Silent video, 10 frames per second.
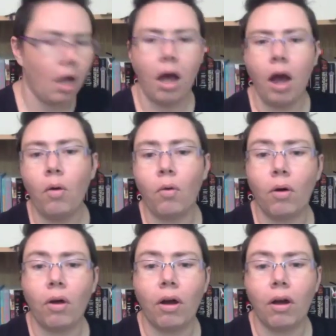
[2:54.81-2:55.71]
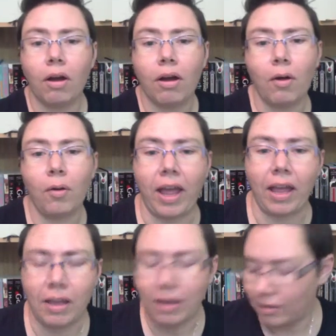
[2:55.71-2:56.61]
Oh, okay.
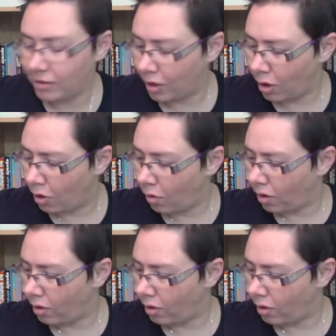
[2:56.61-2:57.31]
So